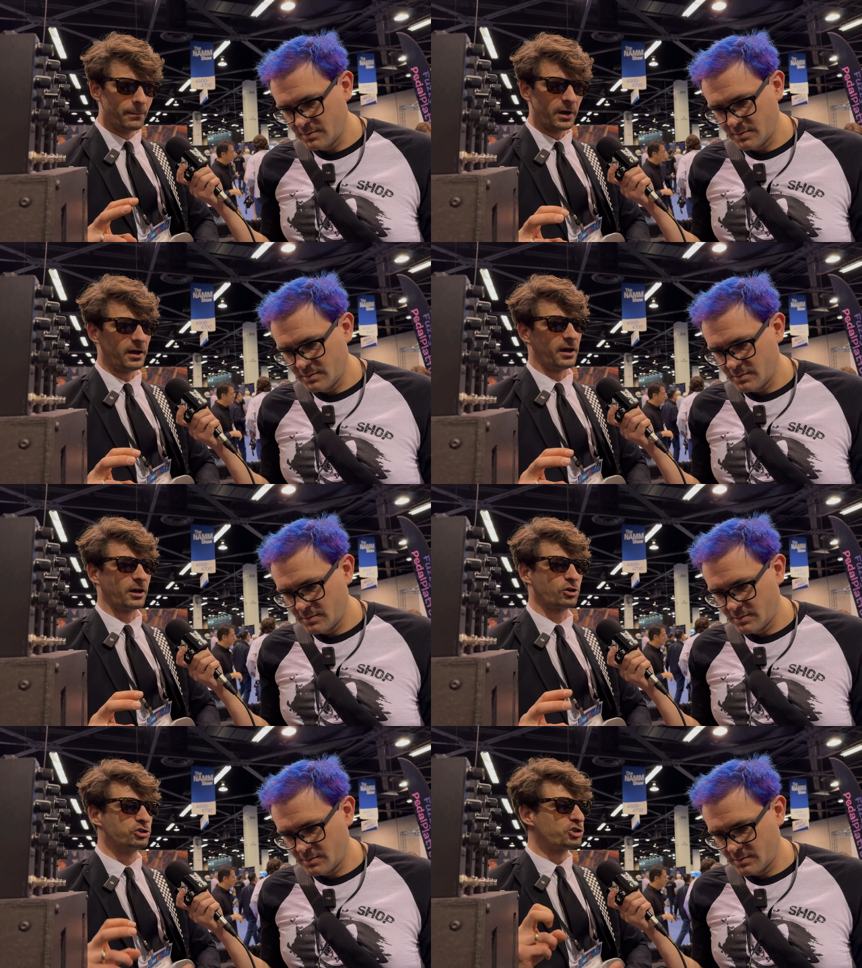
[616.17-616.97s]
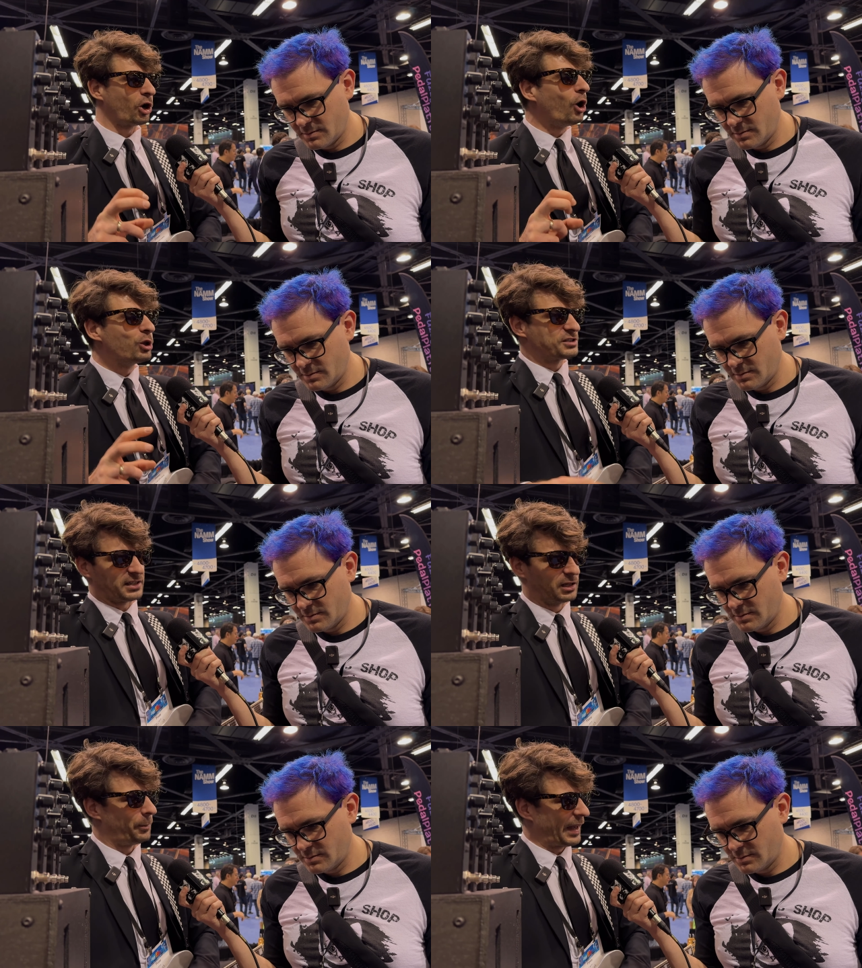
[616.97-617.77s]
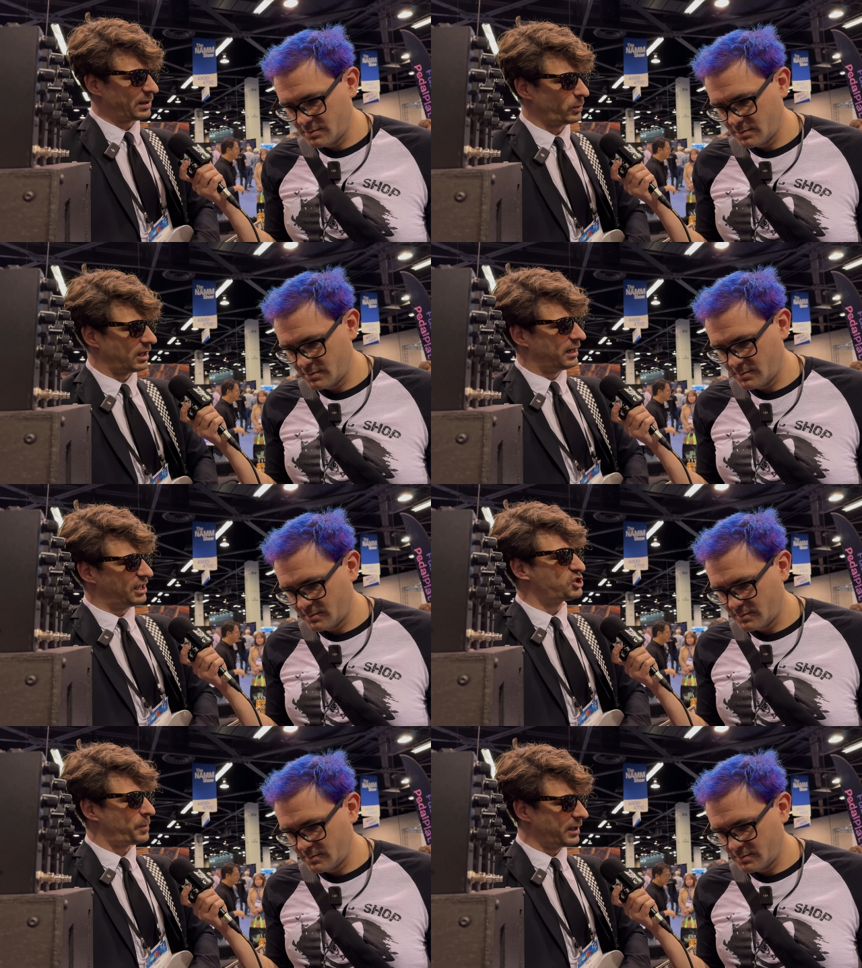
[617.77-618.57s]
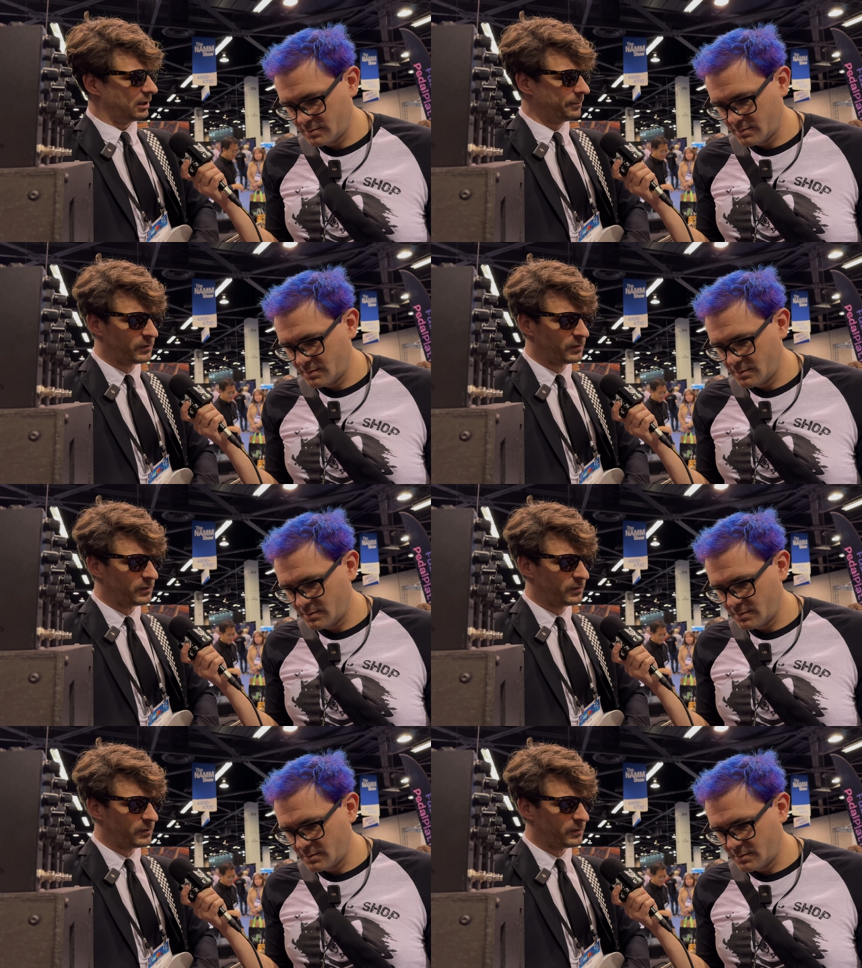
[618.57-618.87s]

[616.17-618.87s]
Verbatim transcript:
Speaker 1: a control signal pad within each pedal.